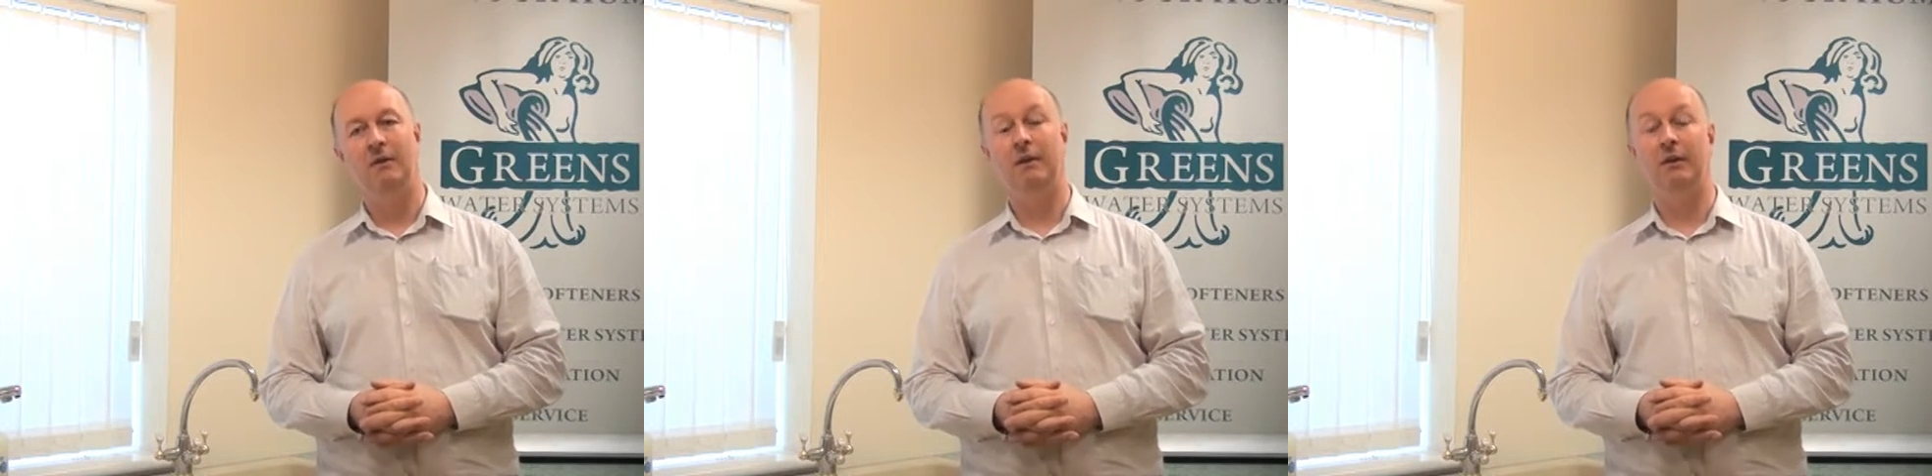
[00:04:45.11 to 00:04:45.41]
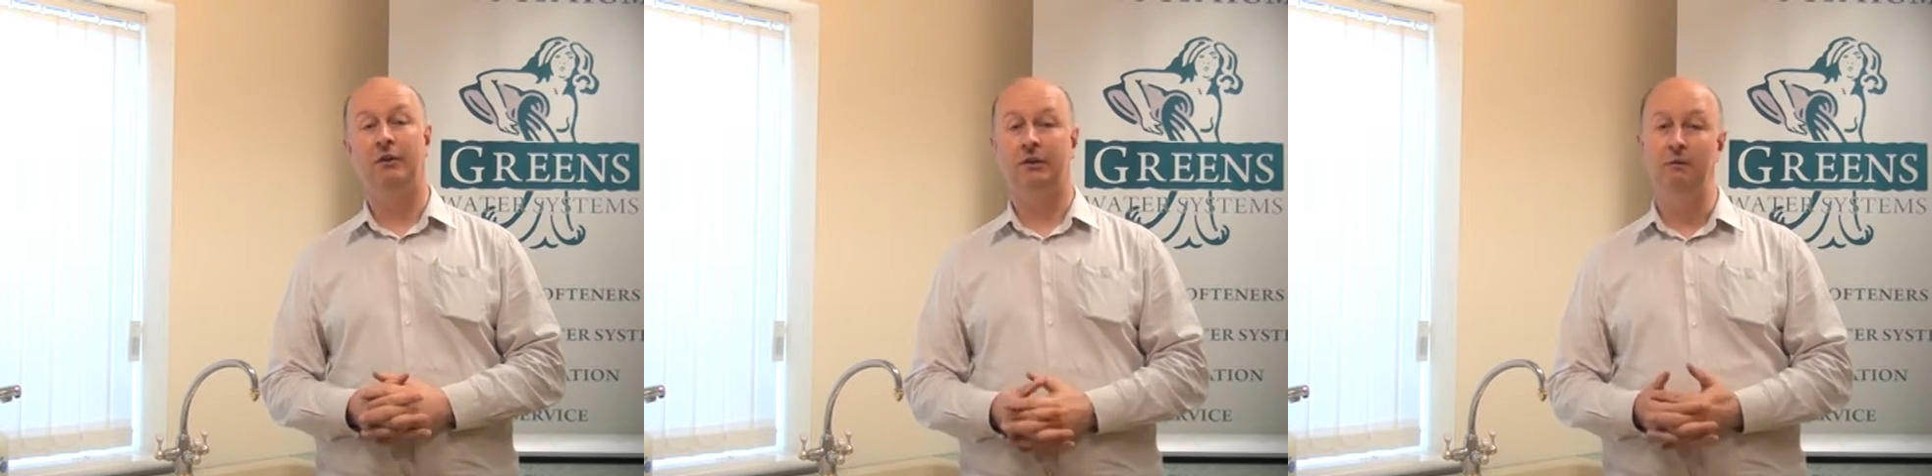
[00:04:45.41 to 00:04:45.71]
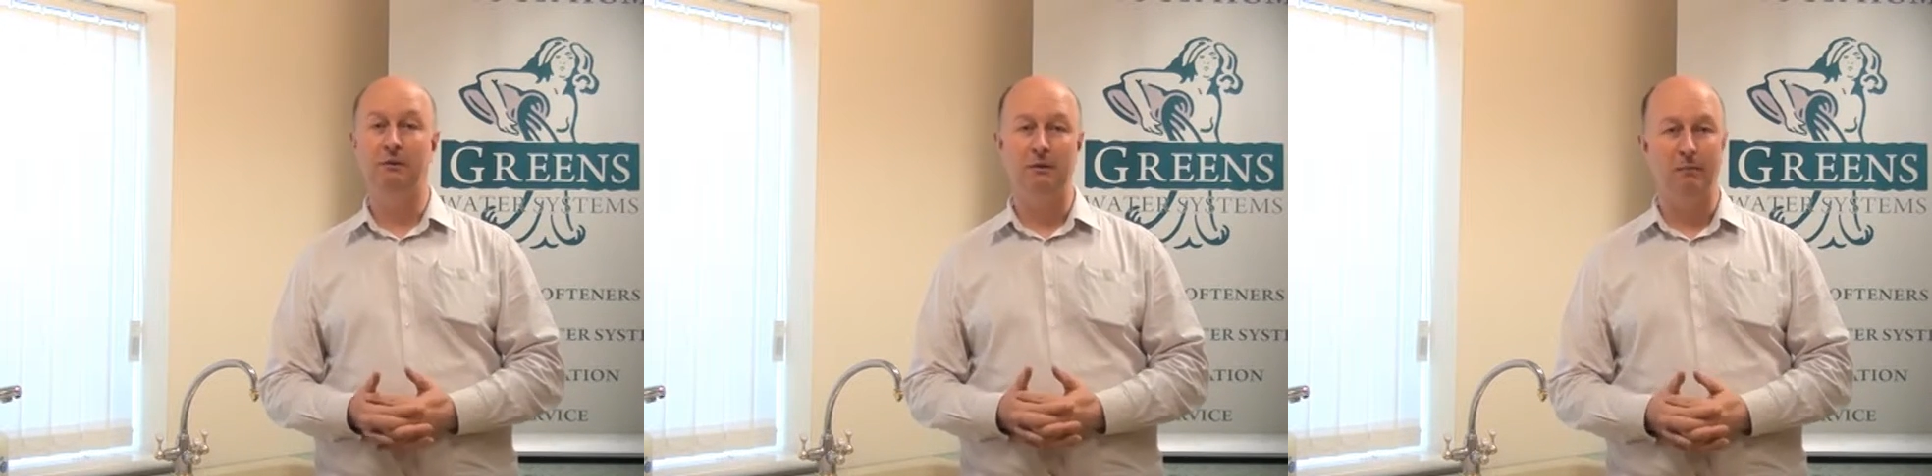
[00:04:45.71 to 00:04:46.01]
then the
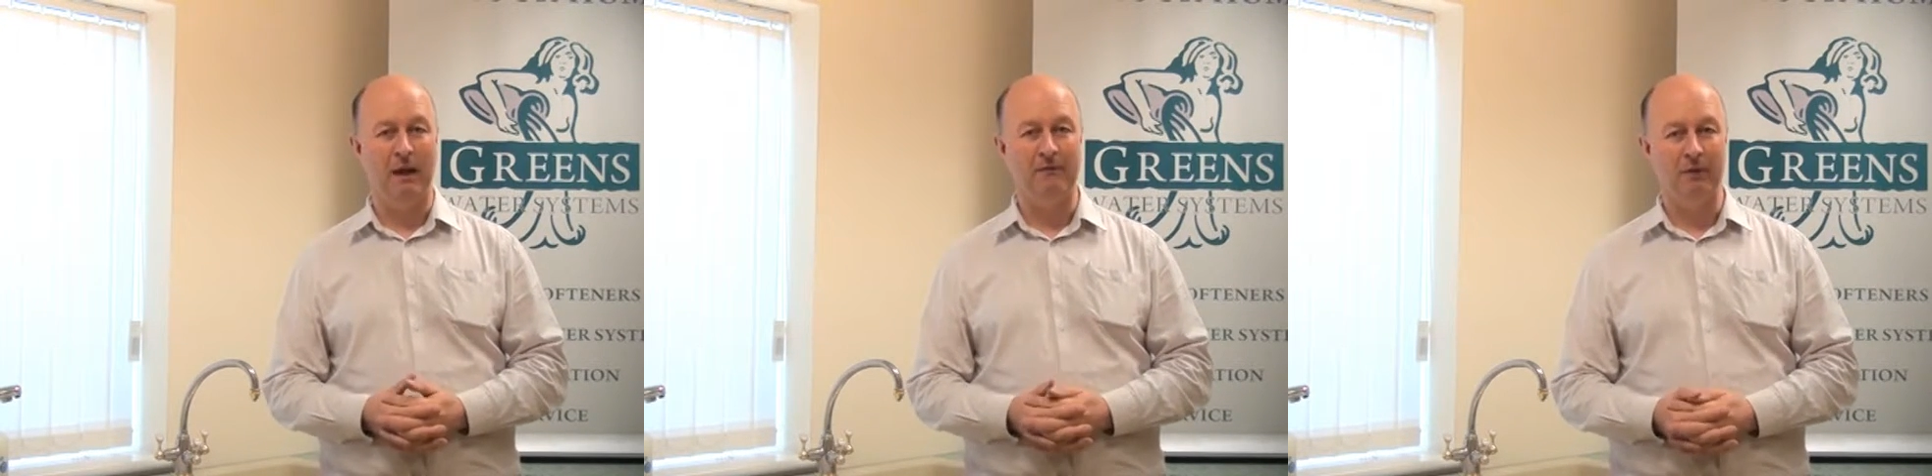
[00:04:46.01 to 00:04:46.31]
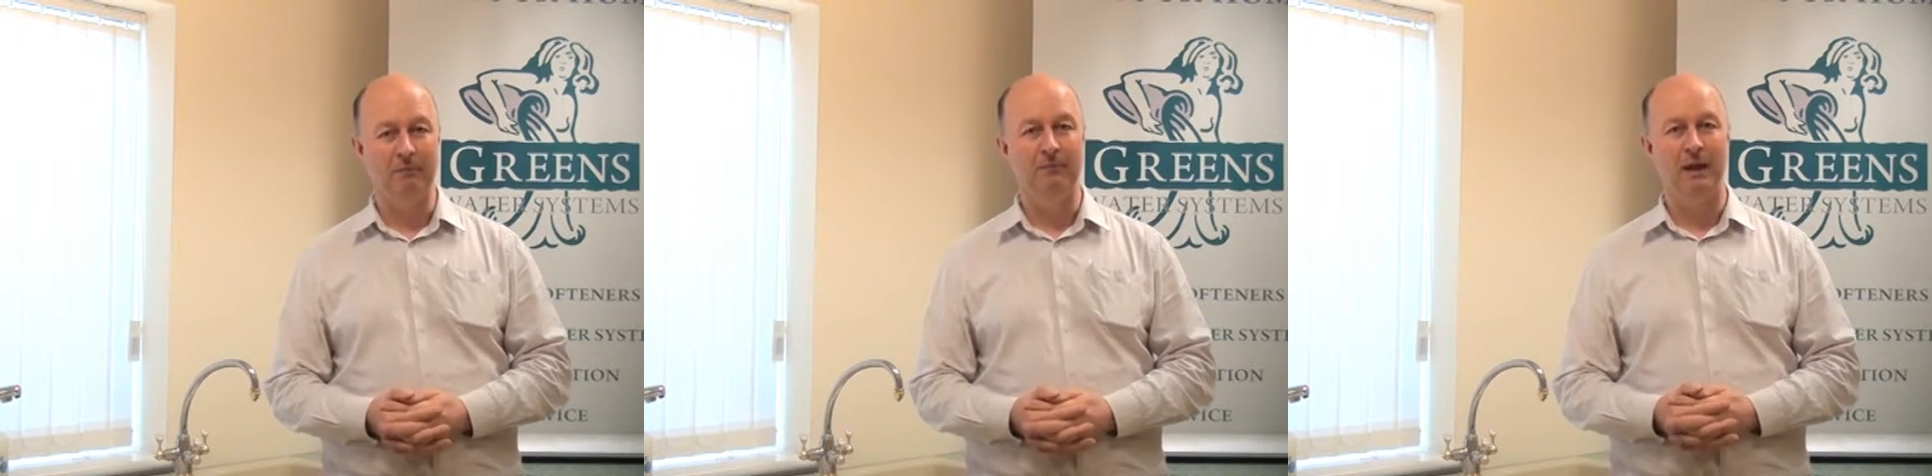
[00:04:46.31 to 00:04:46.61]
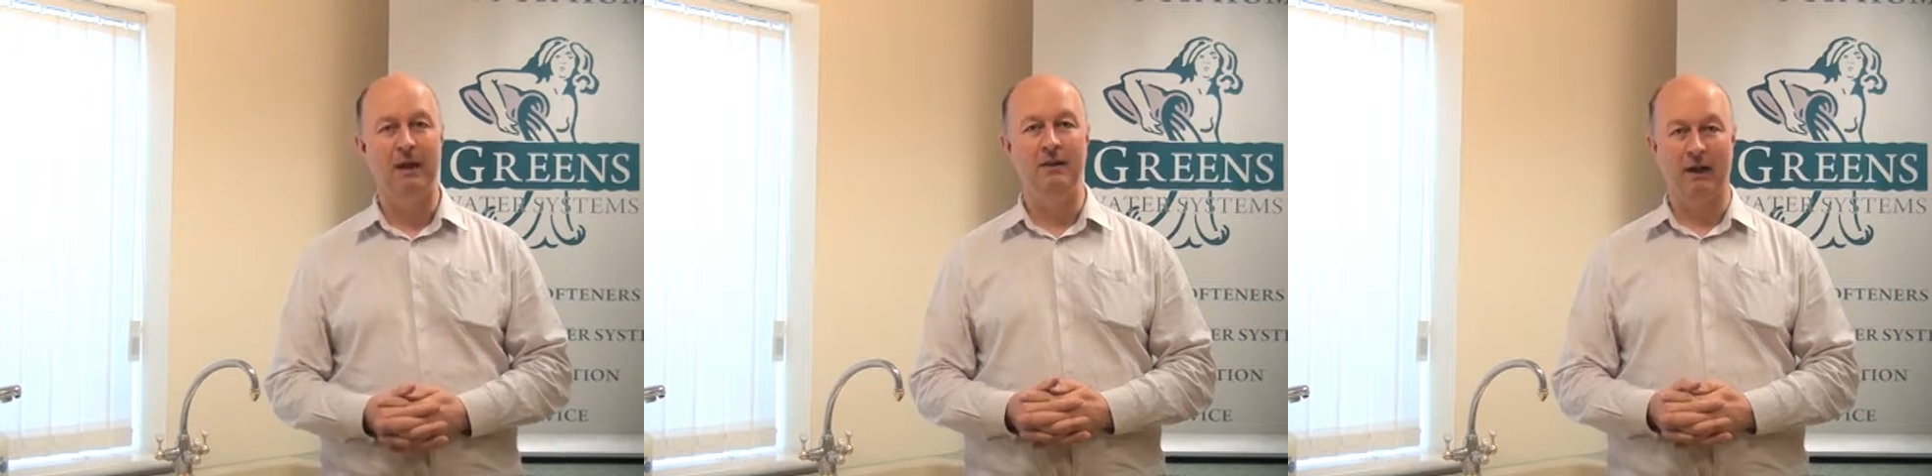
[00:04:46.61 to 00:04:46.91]
sodium level
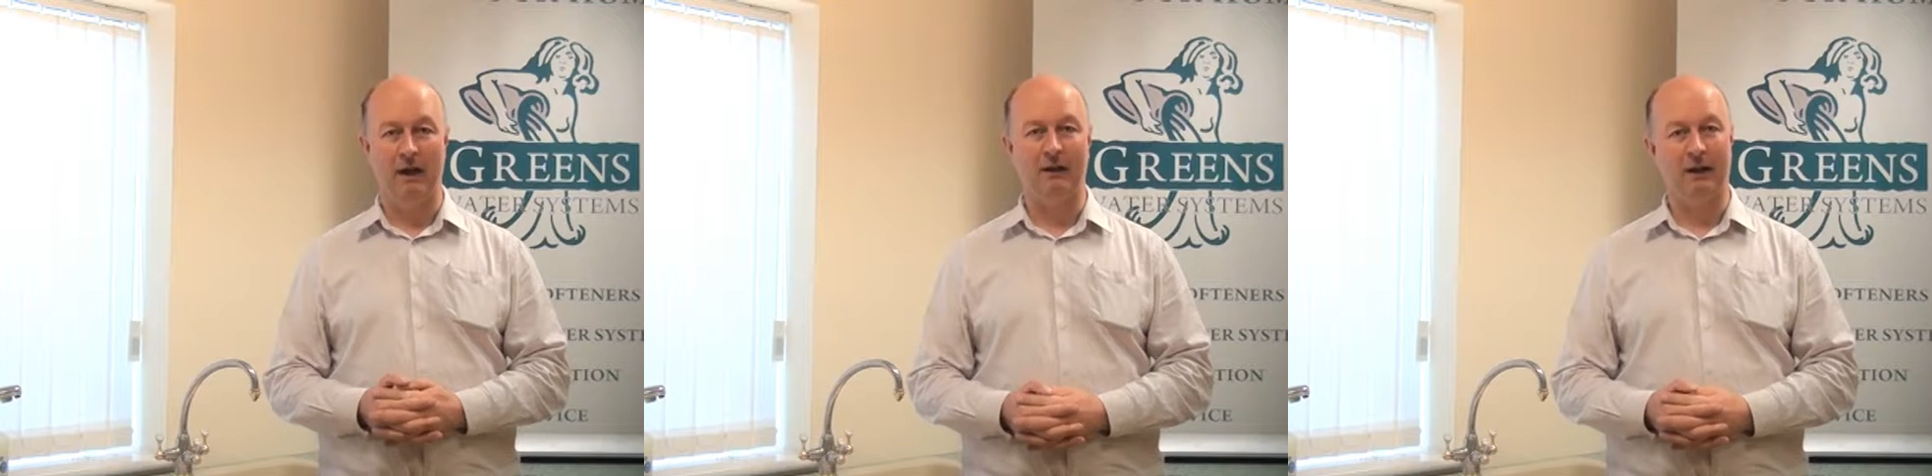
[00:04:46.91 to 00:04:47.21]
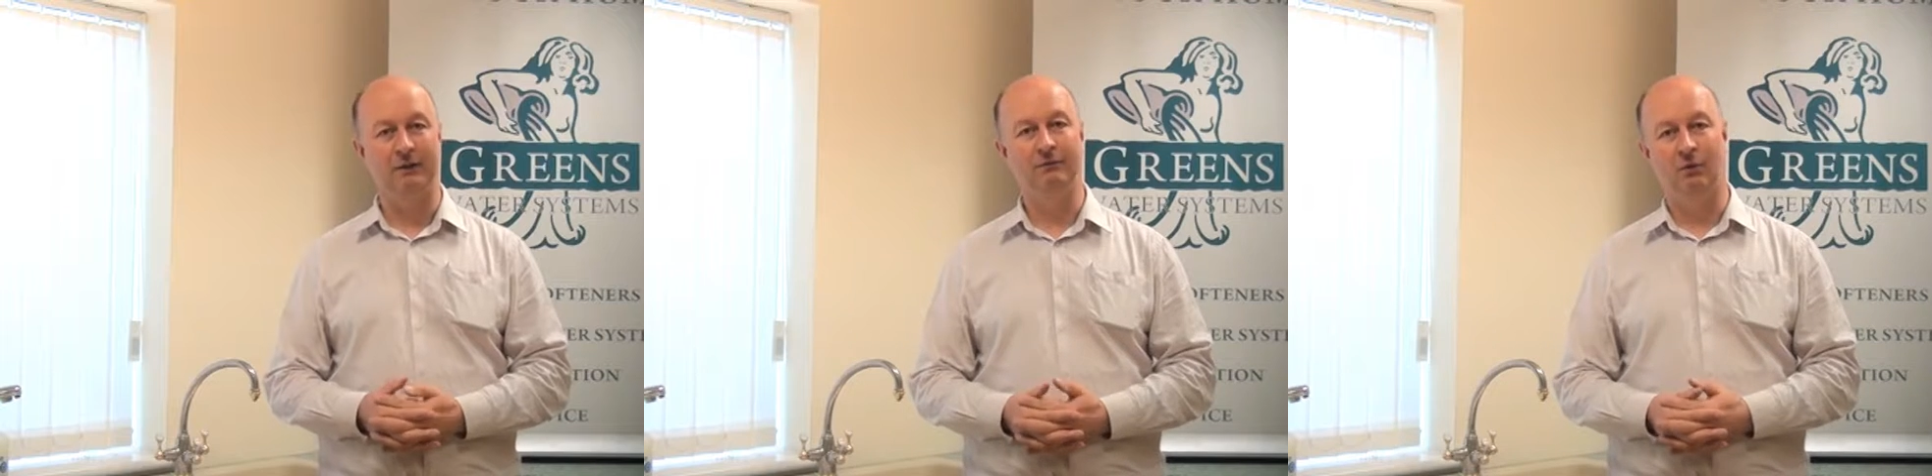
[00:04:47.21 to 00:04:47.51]
in that glass